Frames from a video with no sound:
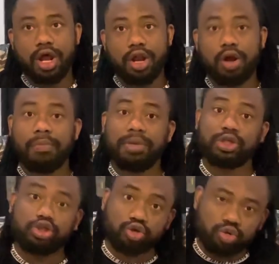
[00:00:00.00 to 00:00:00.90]

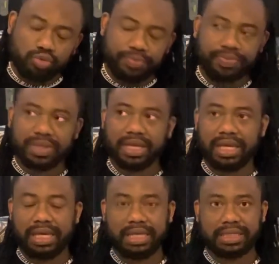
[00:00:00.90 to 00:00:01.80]
Number two
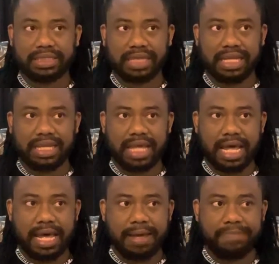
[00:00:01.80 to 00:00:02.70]
is
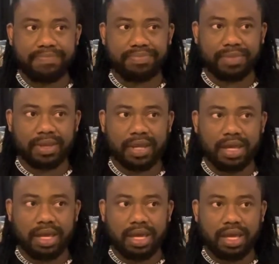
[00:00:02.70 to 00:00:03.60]
um,
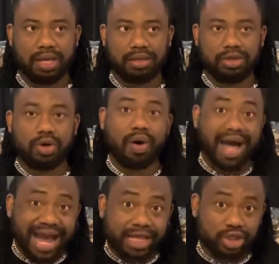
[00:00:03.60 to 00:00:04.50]
your
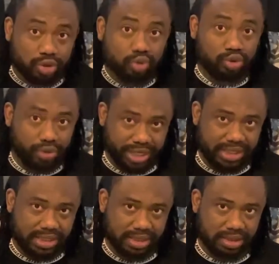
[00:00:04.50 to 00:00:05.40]
high school
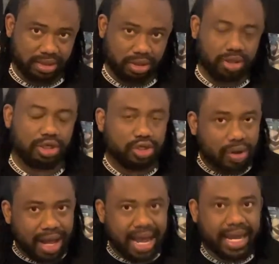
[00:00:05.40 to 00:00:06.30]
grades. You need your
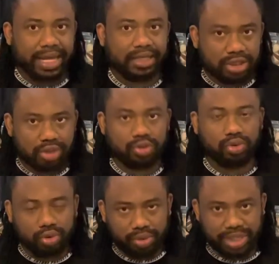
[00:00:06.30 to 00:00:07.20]
high school
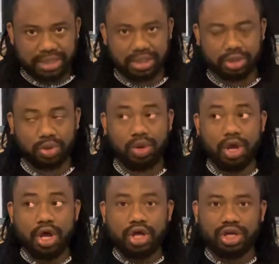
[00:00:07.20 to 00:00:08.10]
grades. So
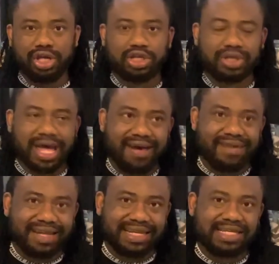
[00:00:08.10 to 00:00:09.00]
you need to have
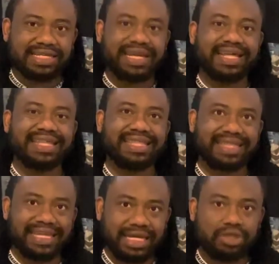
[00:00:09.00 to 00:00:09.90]
at least
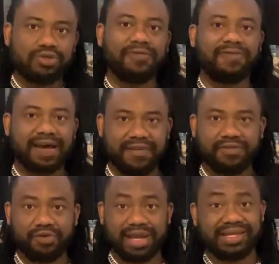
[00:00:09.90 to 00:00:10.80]
three to five
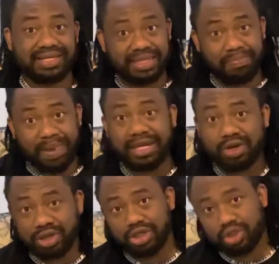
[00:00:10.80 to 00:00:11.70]
credits, depending
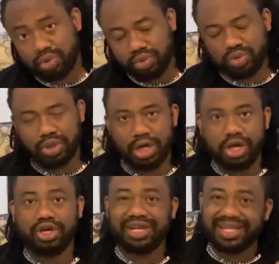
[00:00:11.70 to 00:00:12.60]
on the school.
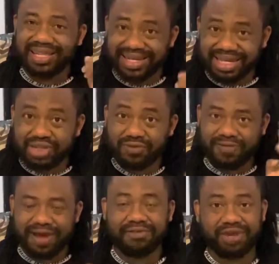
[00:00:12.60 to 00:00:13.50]
You need three to
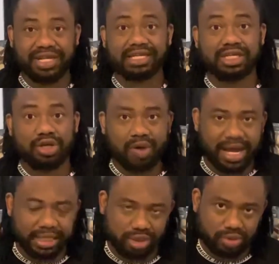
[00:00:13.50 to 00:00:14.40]
five credits in your
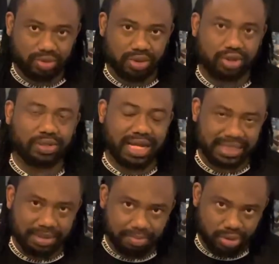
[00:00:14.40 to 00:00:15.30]
high school. So
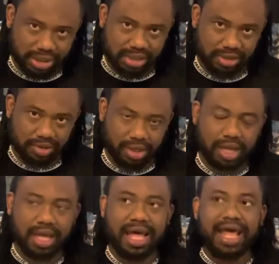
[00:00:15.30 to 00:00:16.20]
that's important,
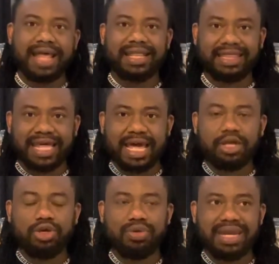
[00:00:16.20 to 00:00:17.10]
okay? Then
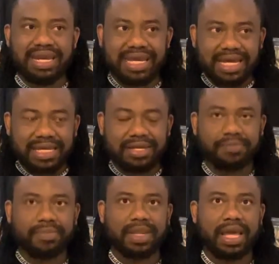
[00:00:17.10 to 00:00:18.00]
you need
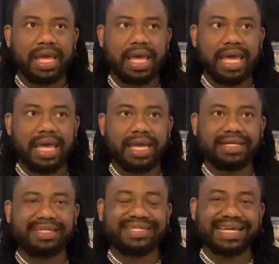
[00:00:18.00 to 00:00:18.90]
a
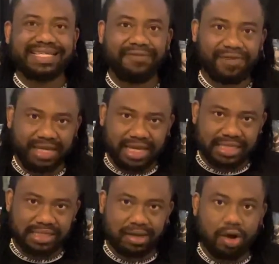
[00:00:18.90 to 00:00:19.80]
certificate
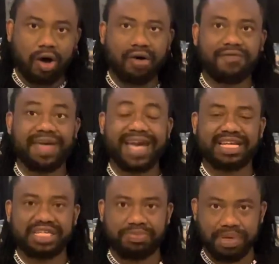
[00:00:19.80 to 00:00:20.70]
of
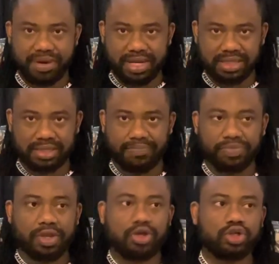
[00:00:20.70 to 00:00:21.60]
experience.
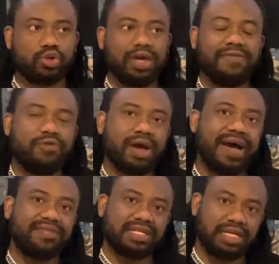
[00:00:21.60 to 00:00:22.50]
So if you
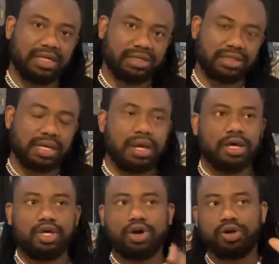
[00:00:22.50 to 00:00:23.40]
have skills,
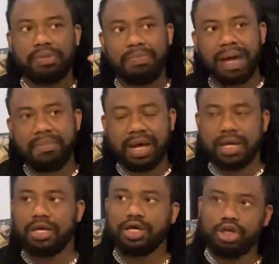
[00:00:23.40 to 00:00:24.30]
you're a barber,
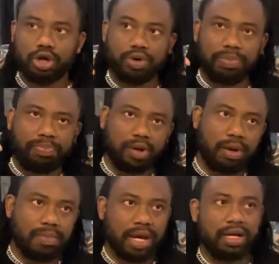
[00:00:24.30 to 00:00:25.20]
you're a
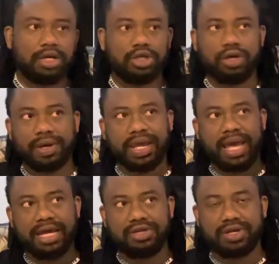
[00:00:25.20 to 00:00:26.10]
plumber, you're a
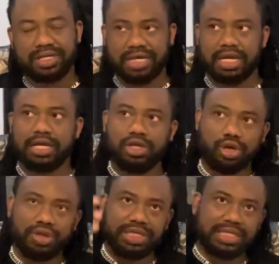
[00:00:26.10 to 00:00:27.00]
hairdresser,
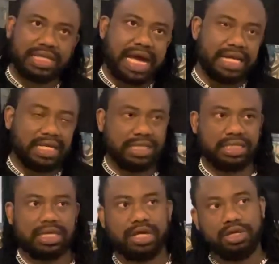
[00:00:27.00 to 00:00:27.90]
you're a
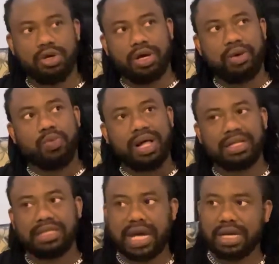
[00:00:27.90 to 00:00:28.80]
stylist, you're a
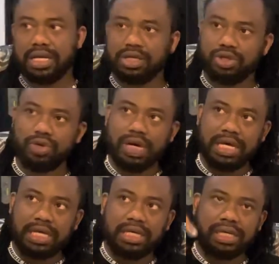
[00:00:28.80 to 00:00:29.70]
welder, you're
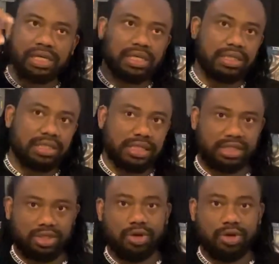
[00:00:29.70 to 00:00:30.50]
a this,